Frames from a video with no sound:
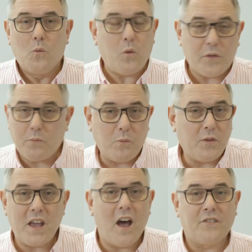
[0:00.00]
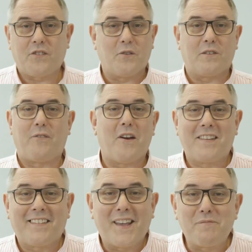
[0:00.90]
Well, the answer is
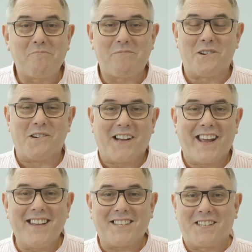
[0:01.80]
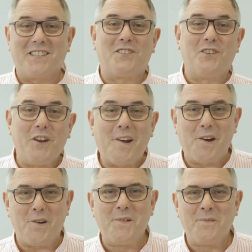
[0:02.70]
very simple. It's to
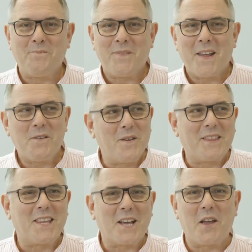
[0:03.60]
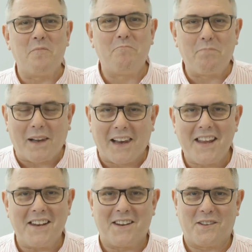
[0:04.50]
do with the
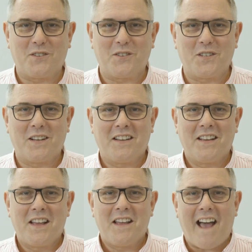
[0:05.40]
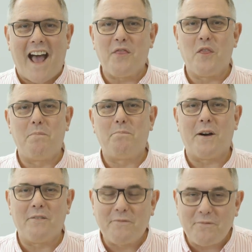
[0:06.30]
completeness and the
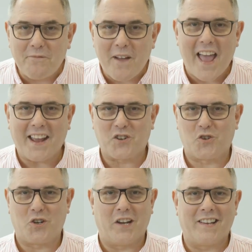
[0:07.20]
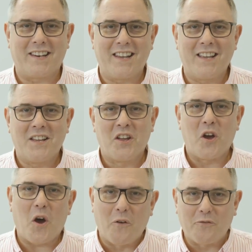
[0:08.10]
perfection
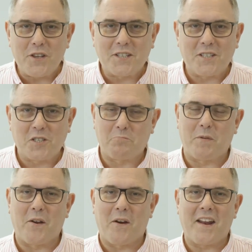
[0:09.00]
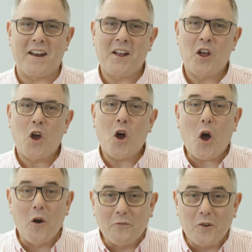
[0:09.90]
of the Spirit
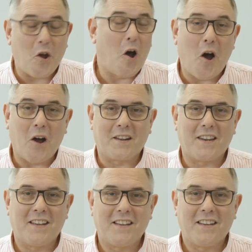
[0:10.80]
of God.